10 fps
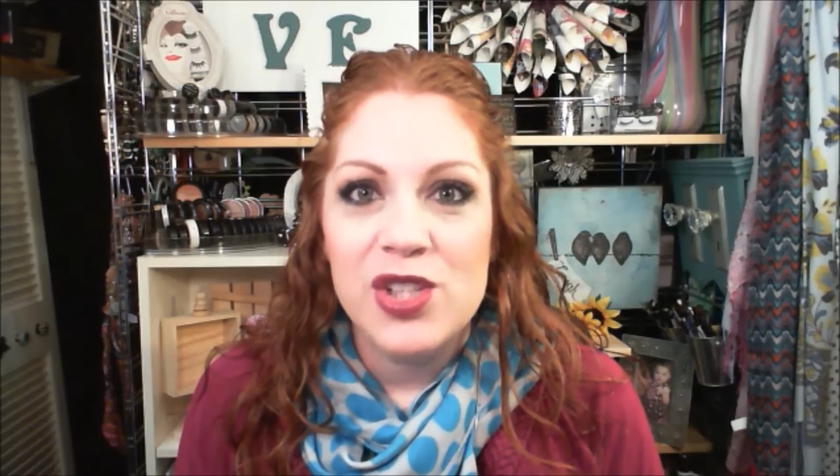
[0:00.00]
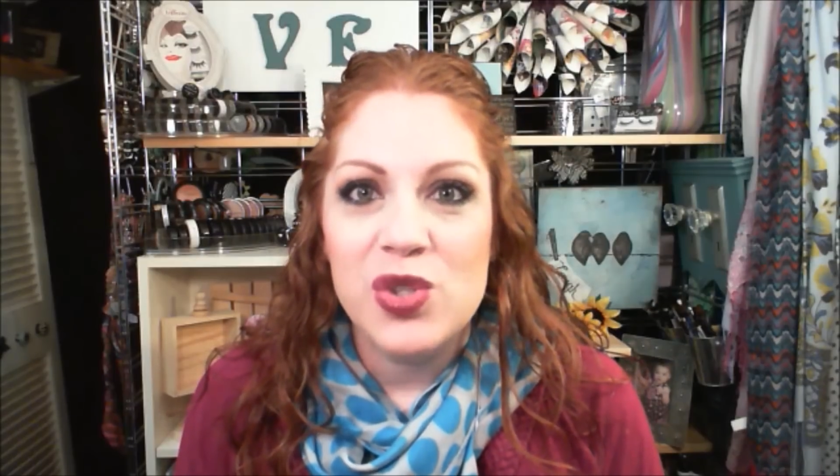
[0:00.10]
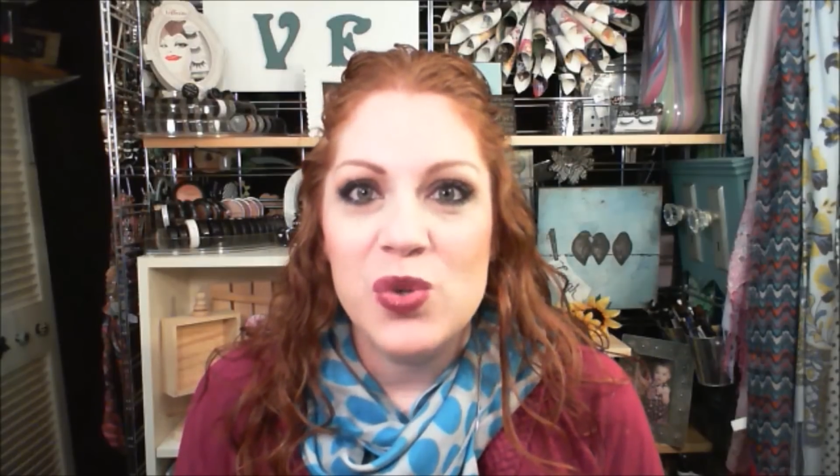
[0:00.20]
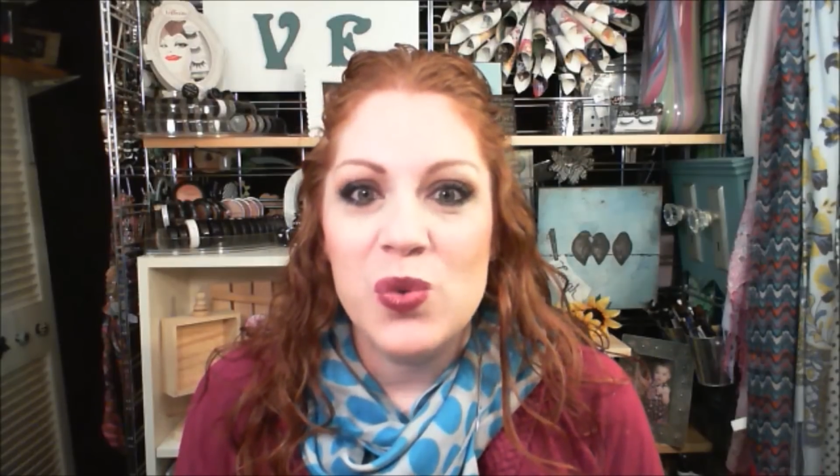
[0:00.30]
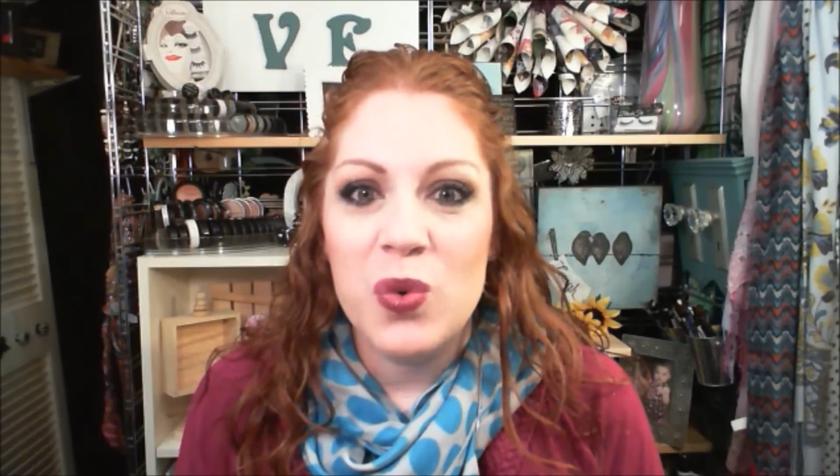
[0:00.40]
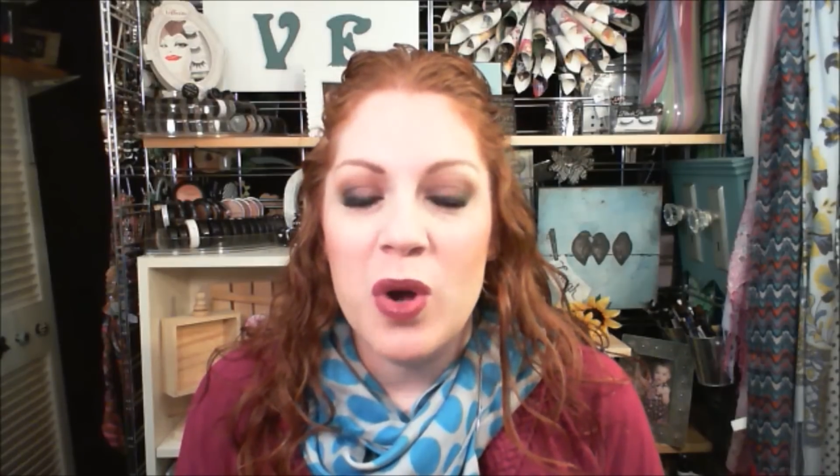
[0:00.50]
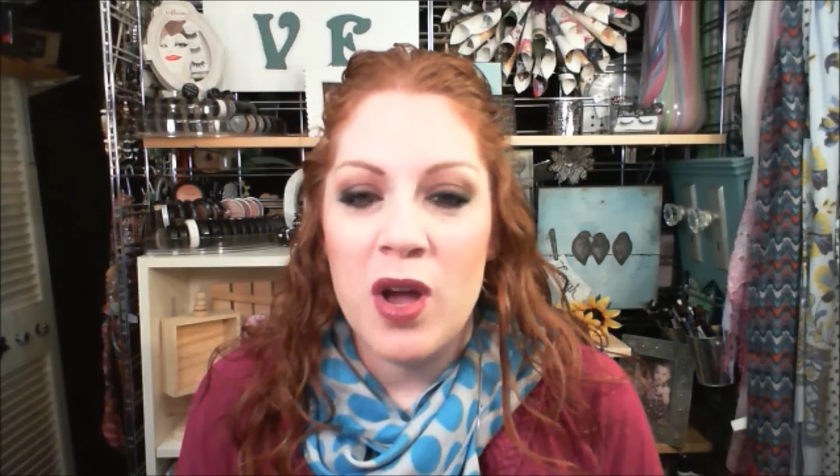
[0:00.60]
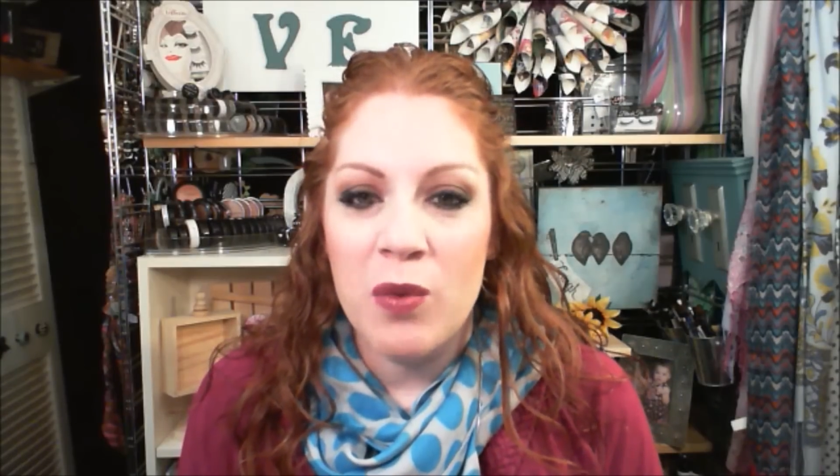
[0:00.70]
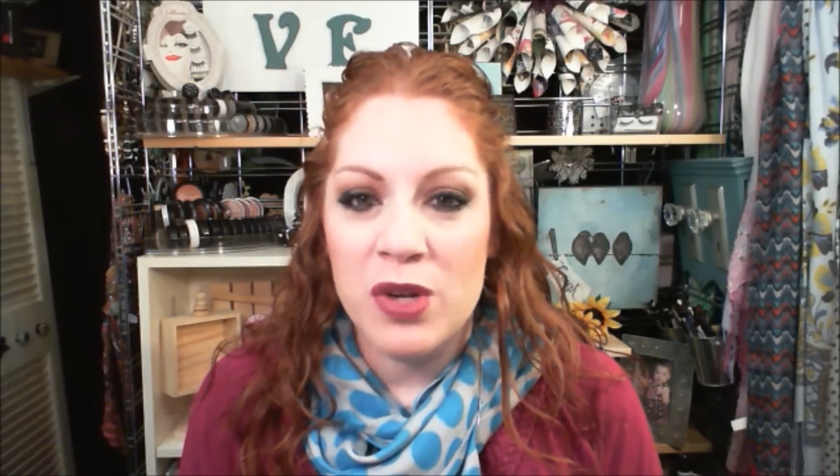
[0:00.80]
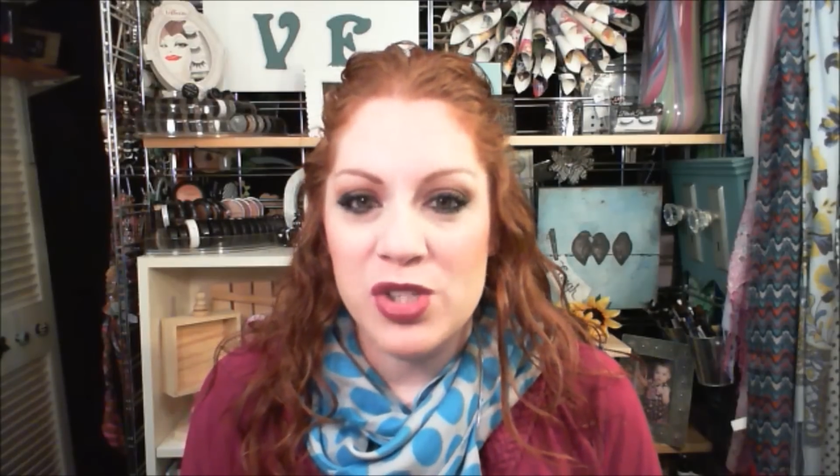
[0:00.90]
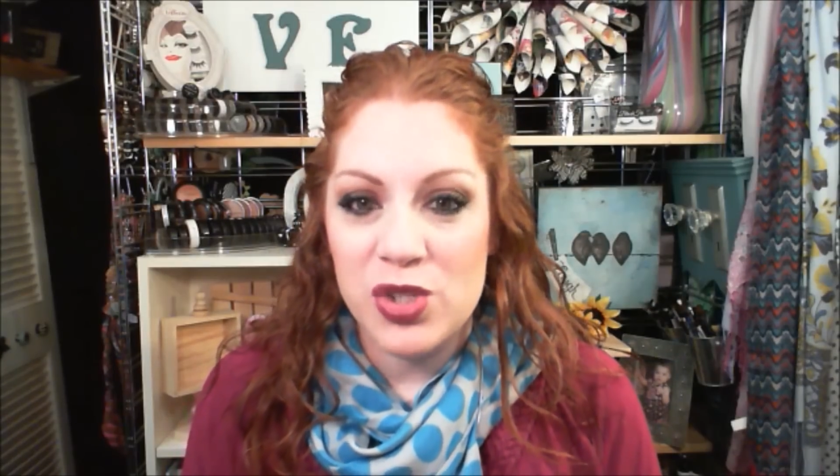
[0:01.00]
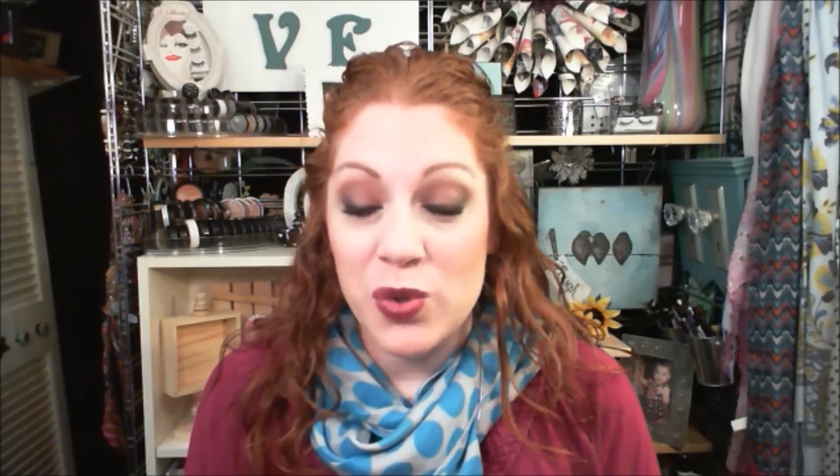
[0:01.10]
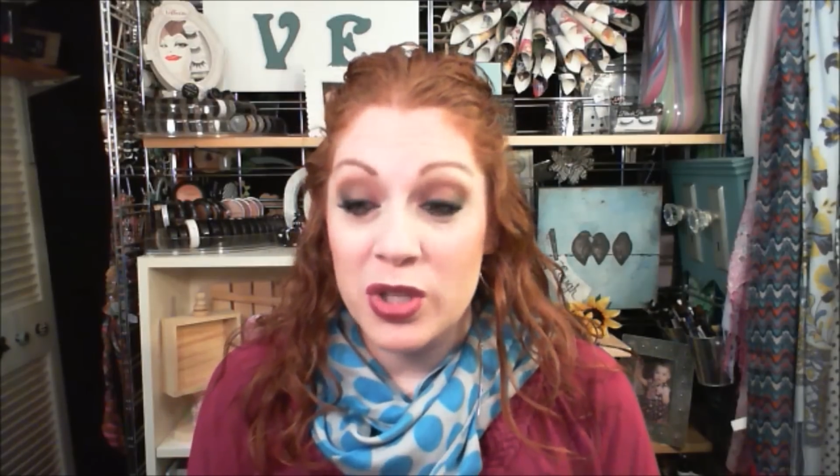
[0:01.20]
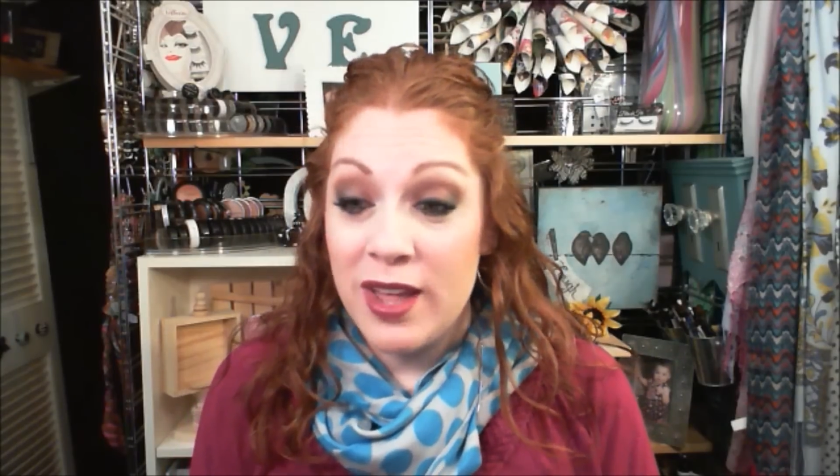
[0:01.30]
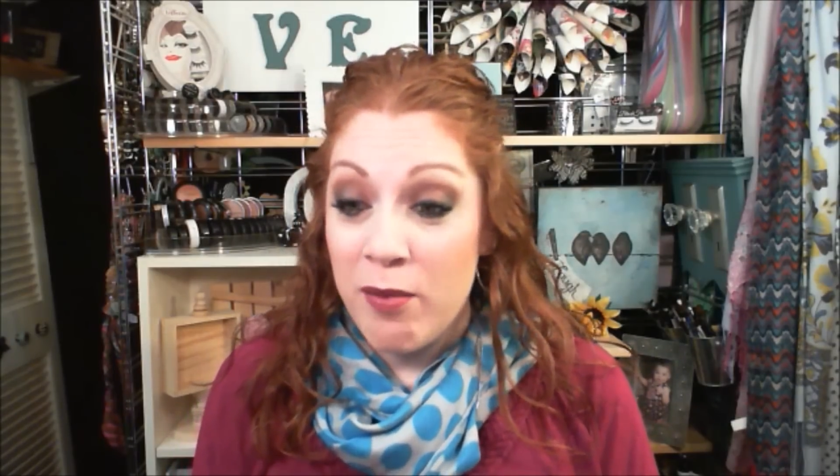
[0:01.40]
to uh, want to do
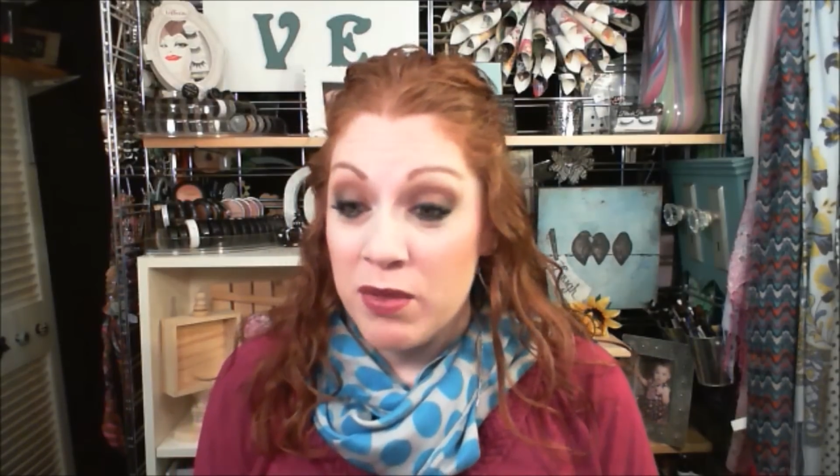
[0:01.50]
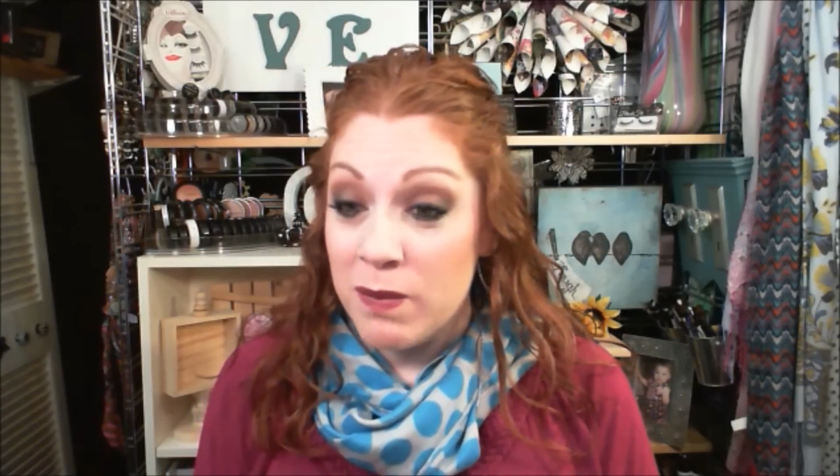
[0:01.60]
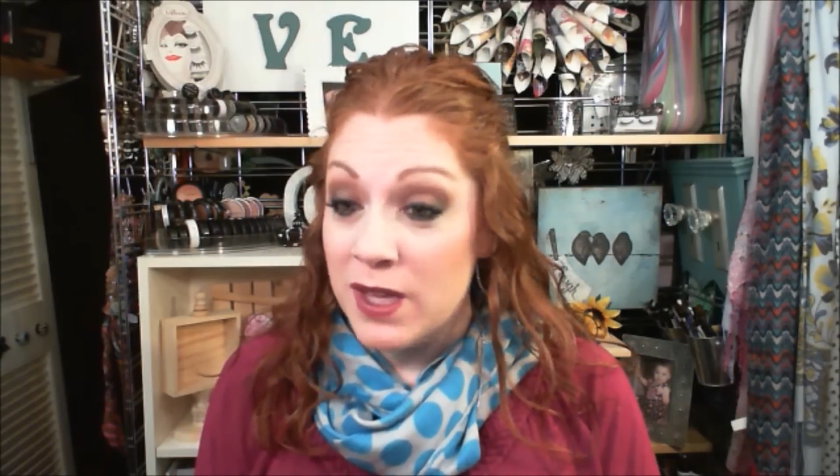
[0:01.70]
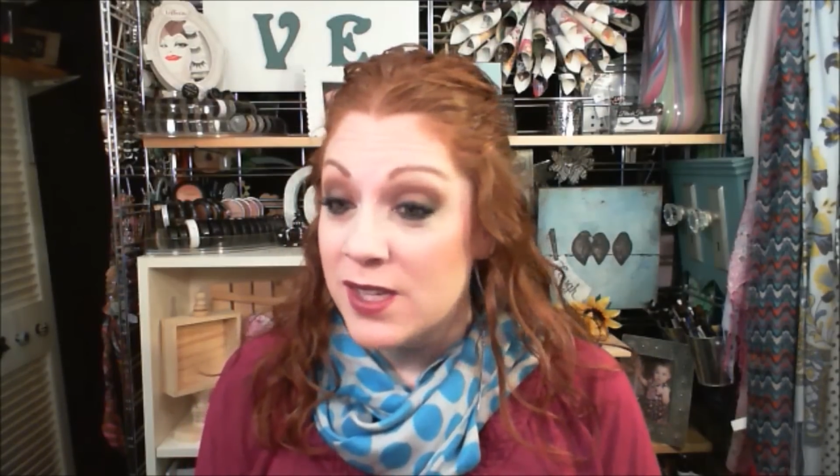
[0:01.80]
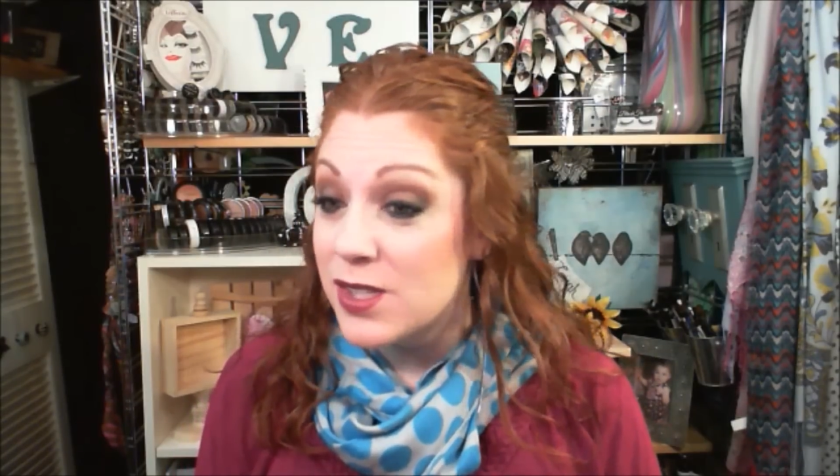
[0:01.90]
a collab with me.